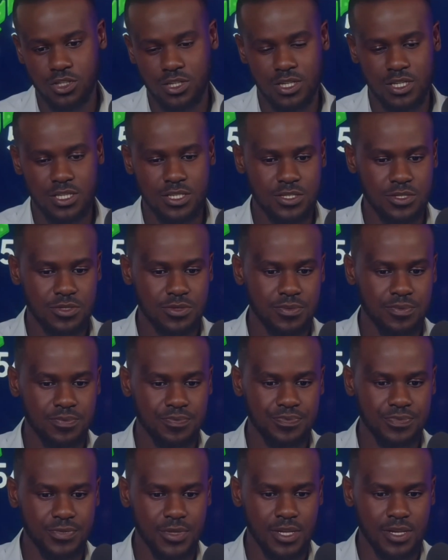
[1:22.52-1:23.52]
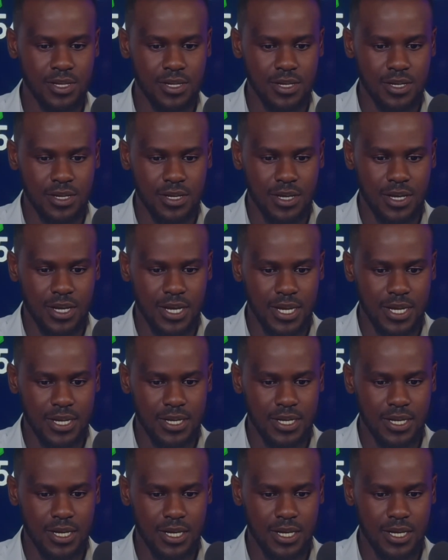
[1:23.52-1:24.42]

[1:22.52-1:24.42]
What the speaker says: journalism. And